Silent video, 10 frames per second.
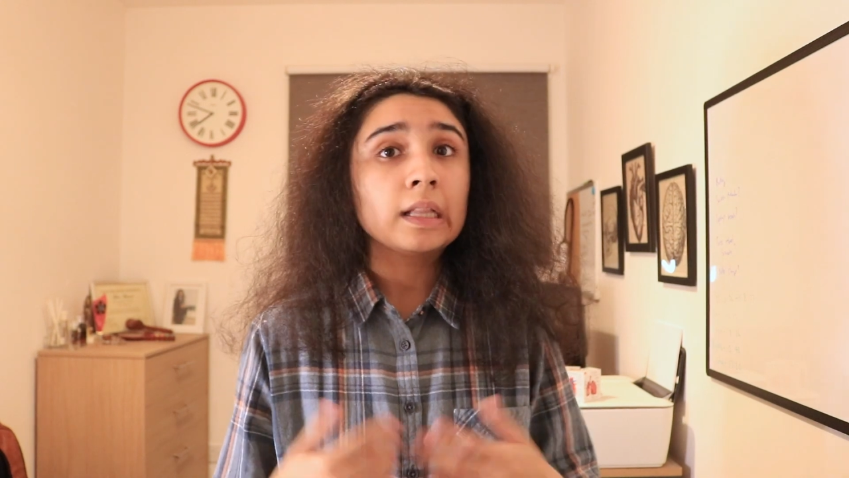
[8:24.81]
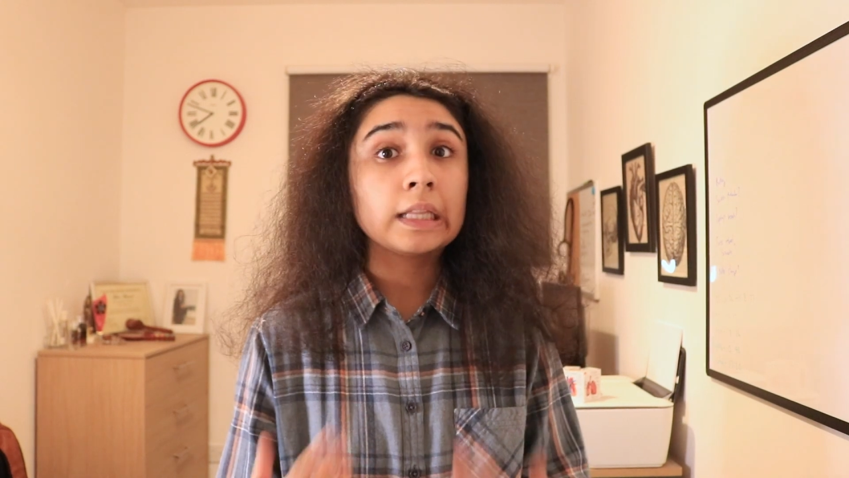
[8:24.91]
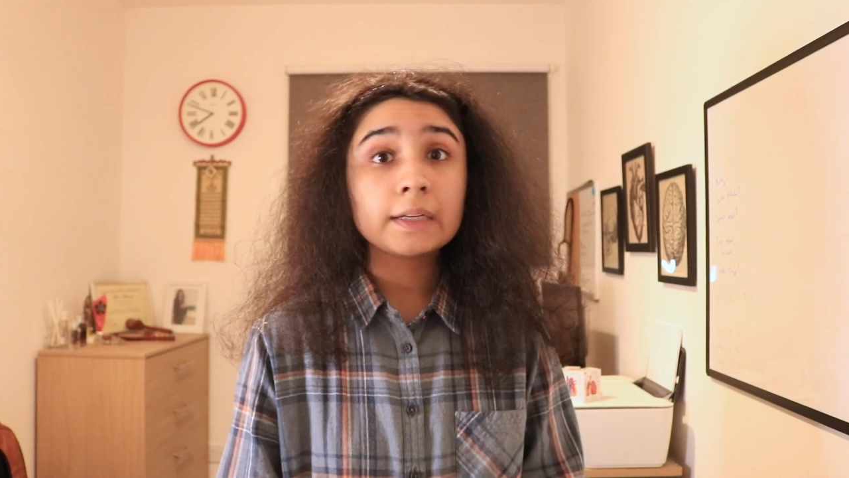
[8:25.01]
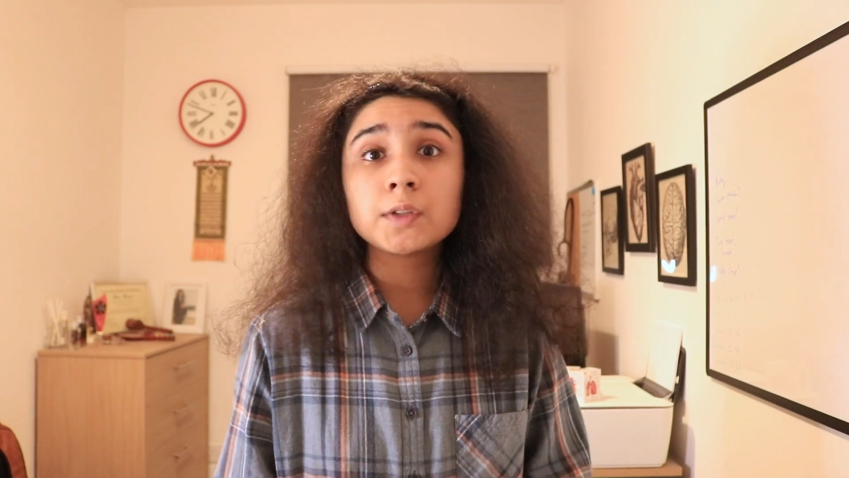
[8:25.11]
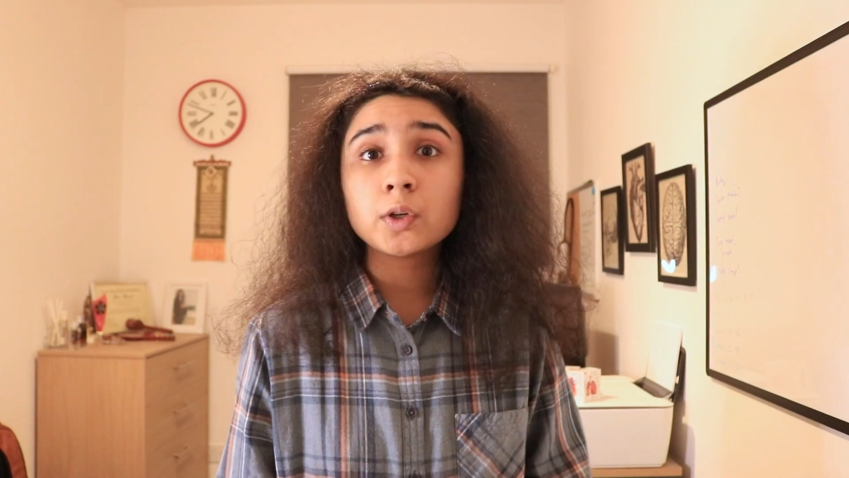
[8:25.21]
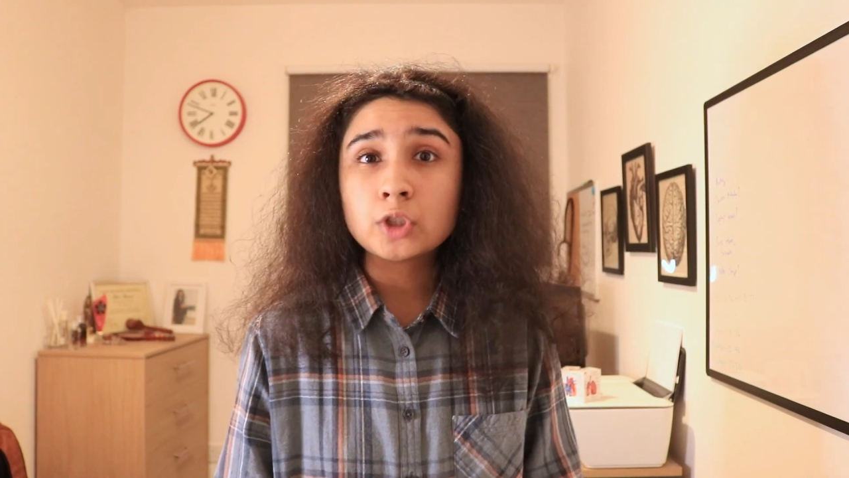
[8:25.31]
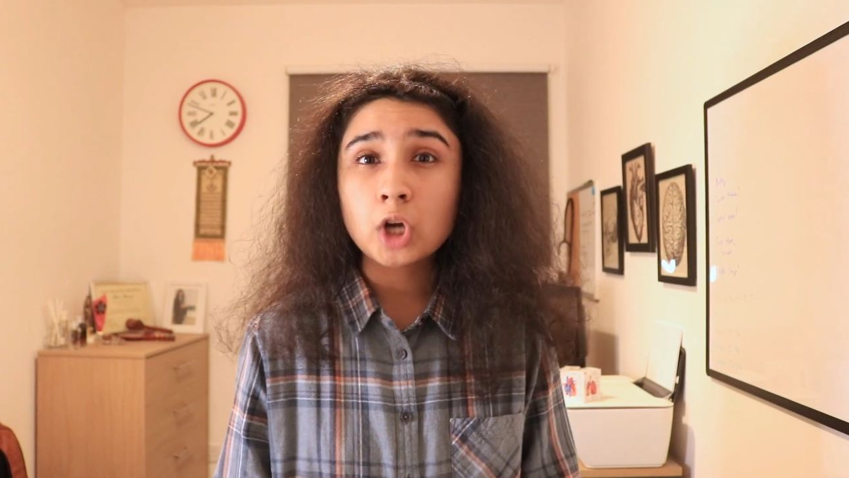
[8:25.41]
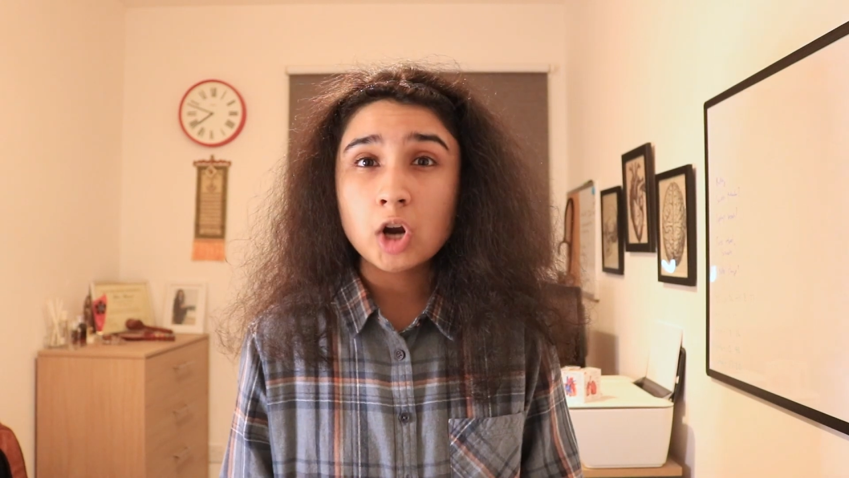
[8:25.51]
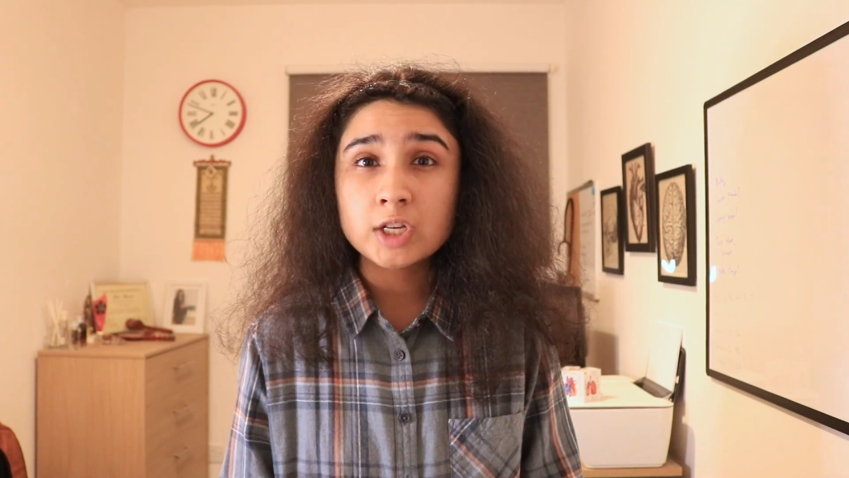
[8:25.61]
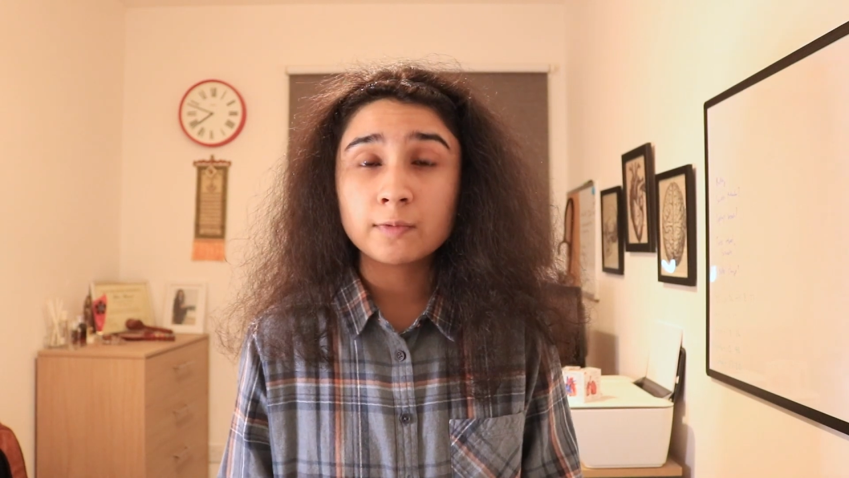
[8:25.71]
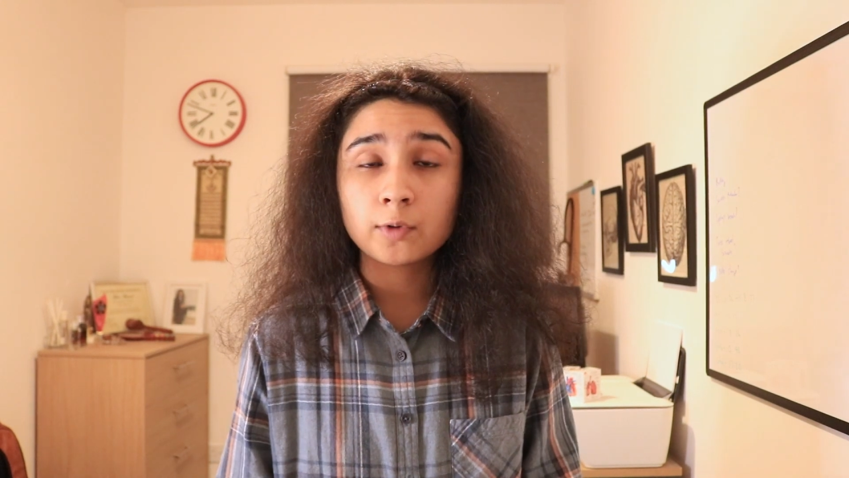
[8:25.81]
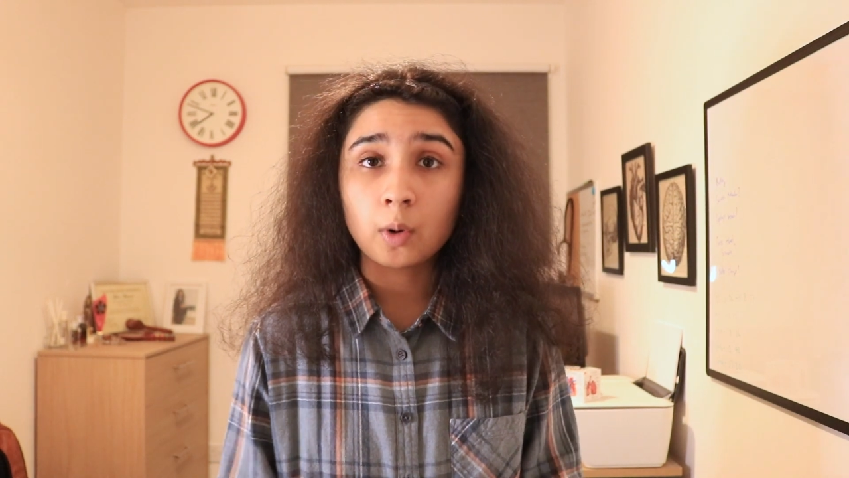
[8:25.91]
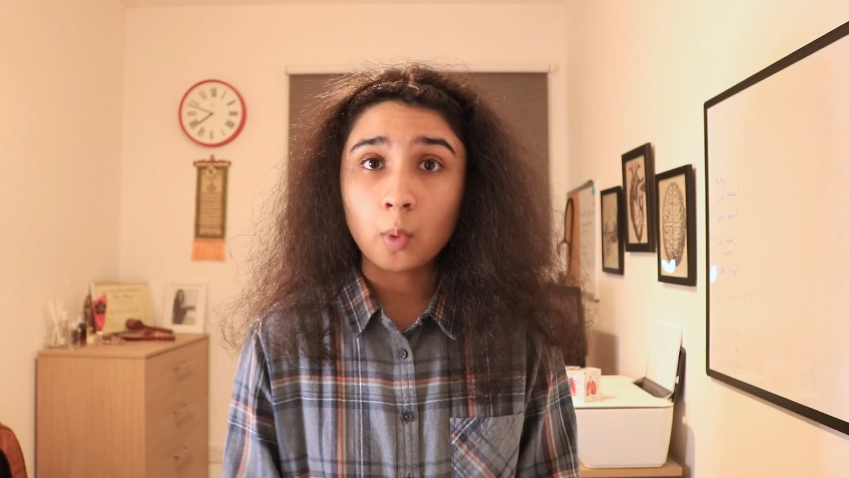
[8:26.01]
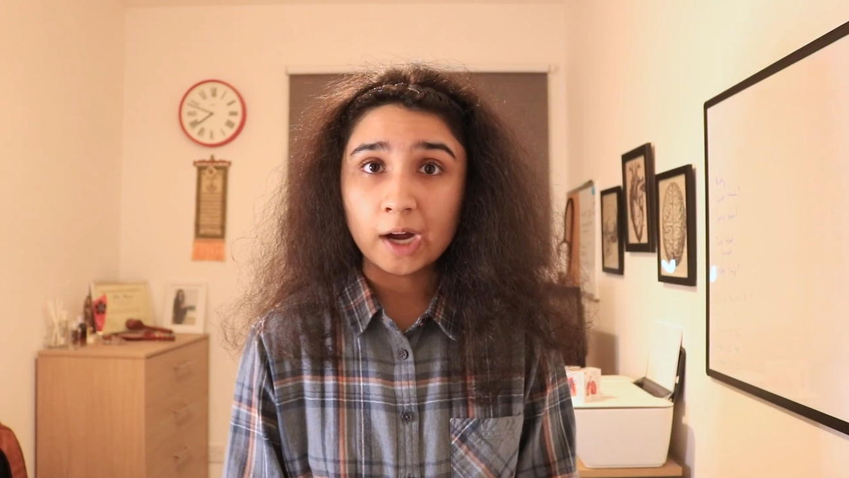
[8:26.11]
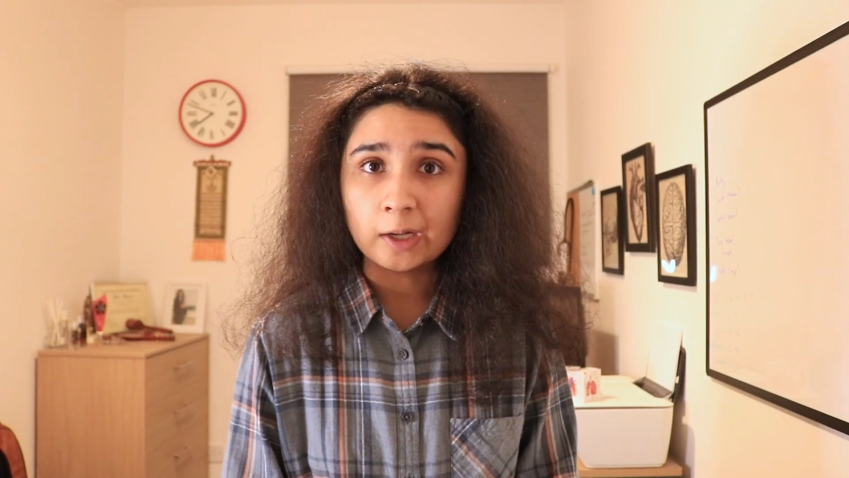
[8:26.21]
Left it on charging for
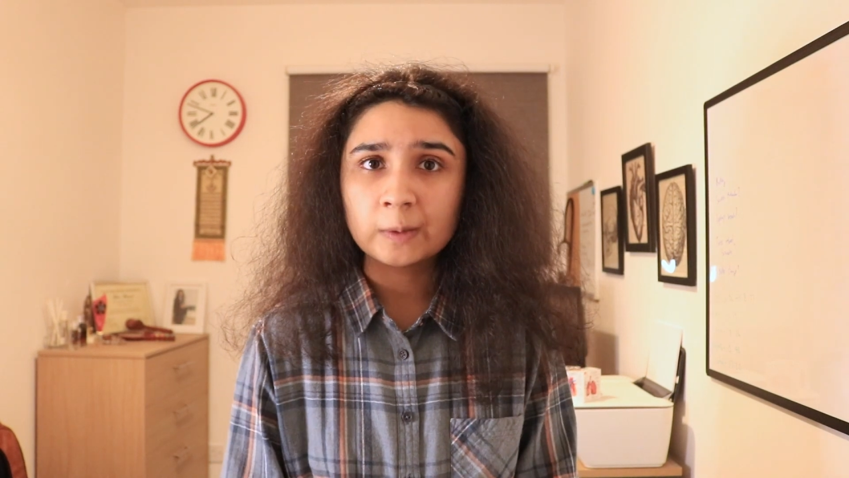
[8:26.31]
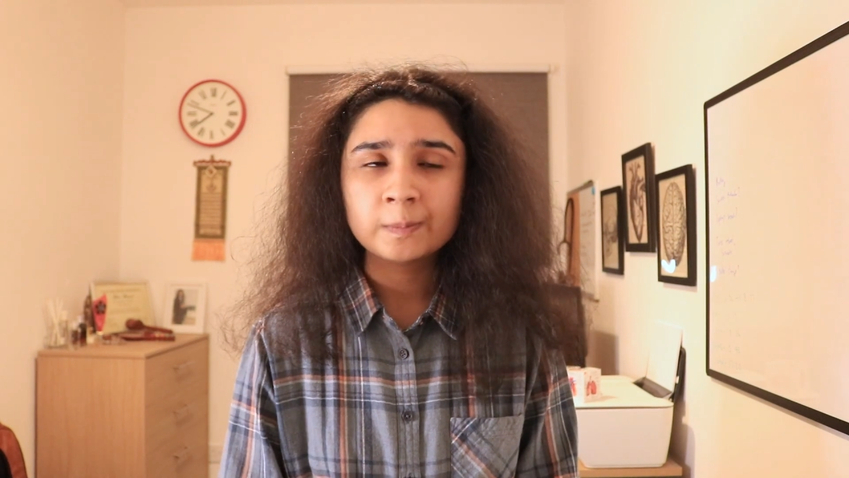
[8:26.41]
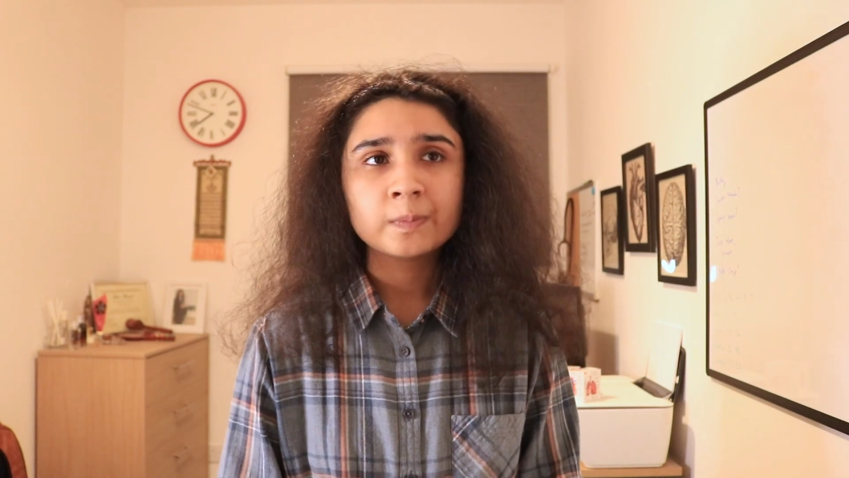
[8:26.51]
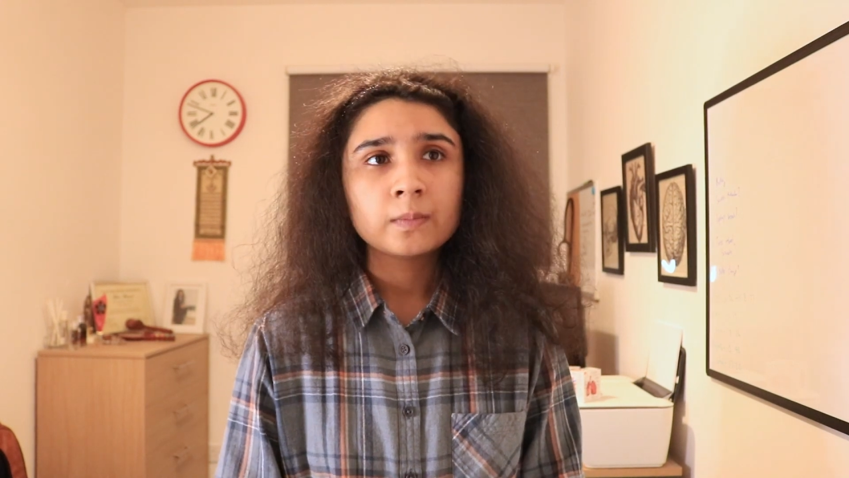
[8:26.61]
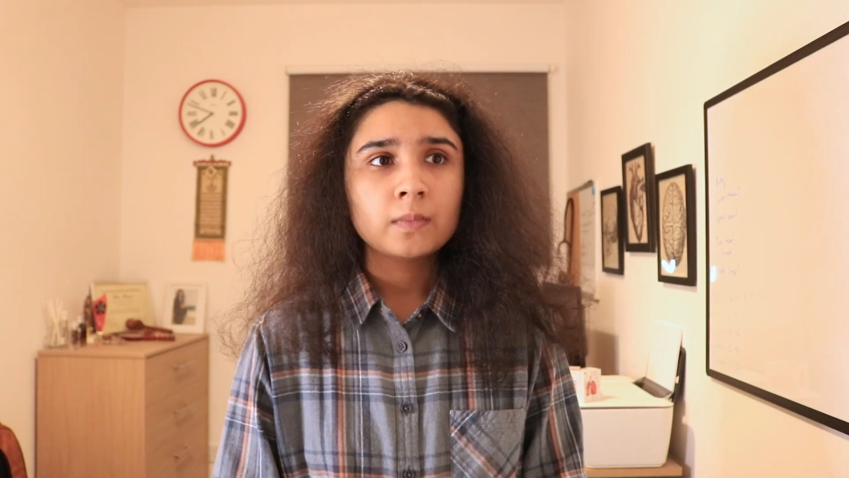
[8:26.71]
a while.